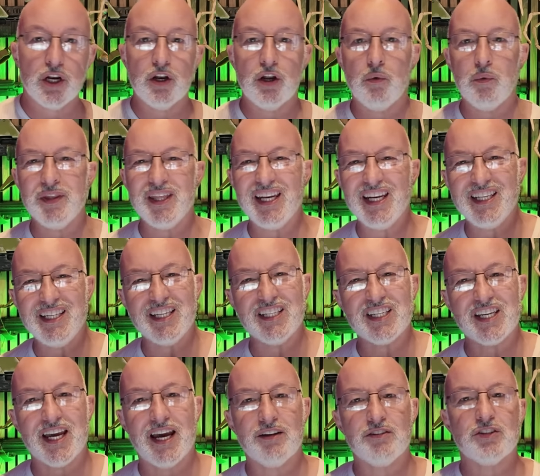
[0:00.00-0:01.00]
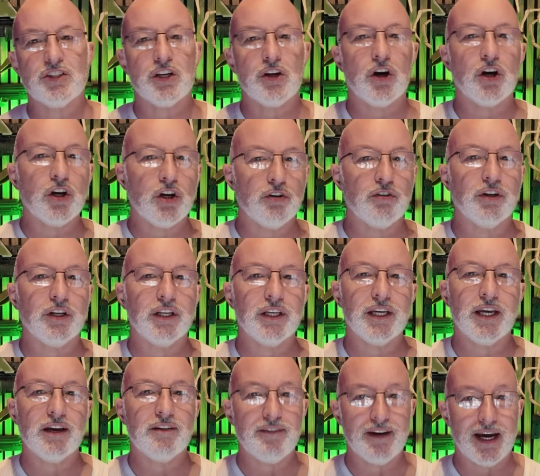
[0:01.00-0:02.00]
along with any discounts that are
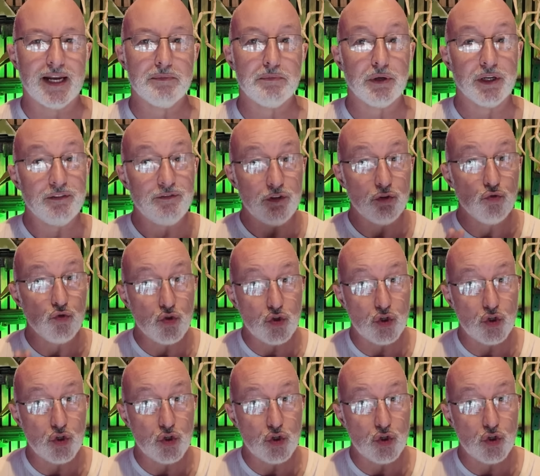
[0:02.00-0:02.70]
currently available. If you